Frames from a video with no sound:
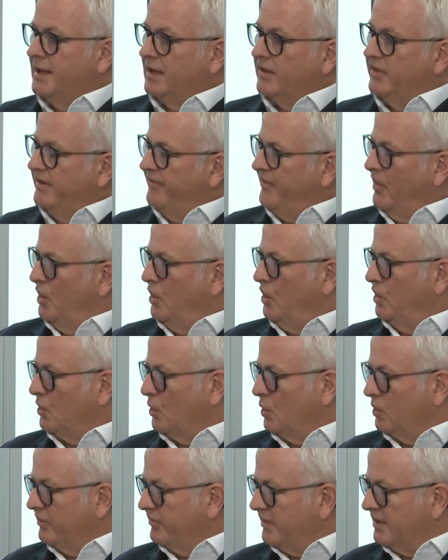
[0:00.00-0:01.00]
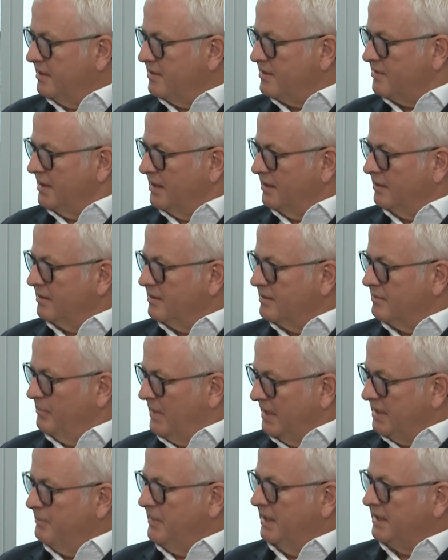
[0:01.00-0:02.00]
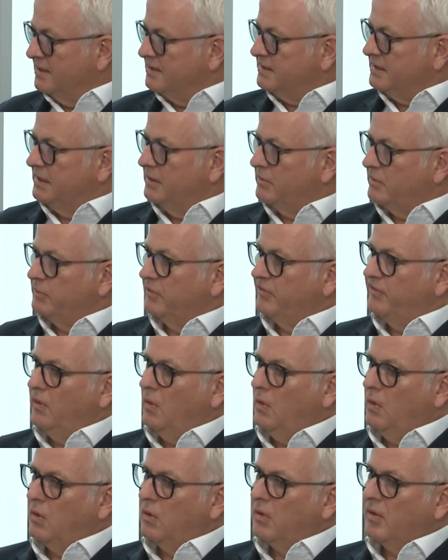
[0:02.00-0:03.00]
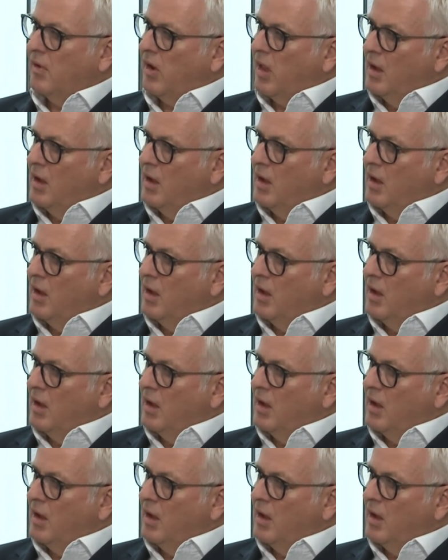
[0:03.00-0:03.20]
They've heard all of these things many, many times before,